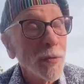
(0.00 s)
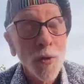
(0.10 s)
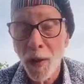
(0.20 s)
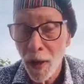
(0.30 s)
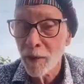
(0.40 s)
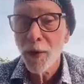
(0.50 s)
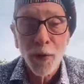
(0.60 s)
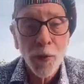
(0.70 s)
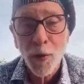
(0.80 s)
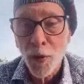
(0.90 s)
There's a lot of
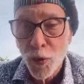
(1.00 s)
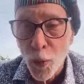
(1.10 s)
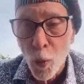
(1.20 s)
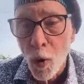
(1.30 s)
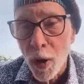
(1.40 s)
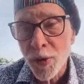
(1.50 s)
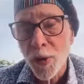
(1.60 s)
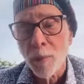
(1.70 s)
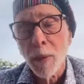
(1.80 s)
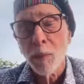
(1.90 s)
other things to
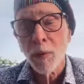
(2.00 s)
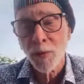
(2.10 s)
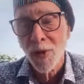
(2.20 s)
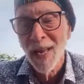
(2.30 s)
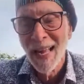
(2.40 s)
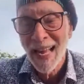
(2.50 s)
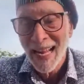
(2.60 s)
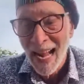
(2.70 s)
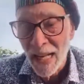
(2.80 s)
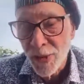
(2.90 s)
watch, and people's
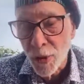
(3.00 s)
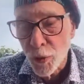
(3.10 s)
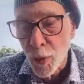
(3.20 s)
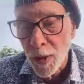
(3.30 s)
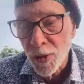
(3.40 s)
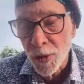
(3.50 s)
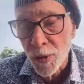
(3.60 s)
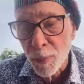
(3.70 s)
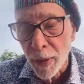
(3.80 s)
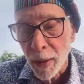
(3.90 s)

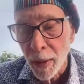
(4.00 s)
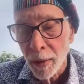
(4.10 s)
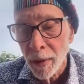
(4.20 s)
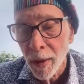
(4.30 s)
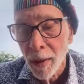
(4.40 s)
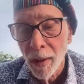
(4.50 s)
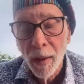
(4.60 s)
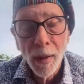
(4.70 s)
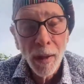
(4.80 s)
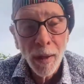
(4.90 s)
concentration span
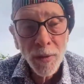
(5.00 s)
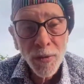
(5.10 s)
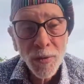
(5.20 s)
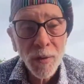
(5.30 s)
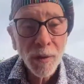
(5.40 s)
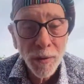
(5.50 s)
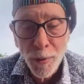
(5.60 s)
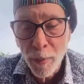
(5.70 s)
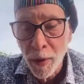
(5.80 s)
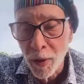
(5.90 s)
has
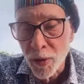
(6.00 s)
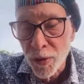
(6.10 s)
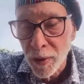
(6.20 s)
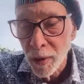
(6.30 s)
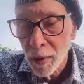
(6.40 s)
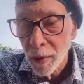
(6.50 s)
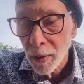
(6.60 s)
diminished.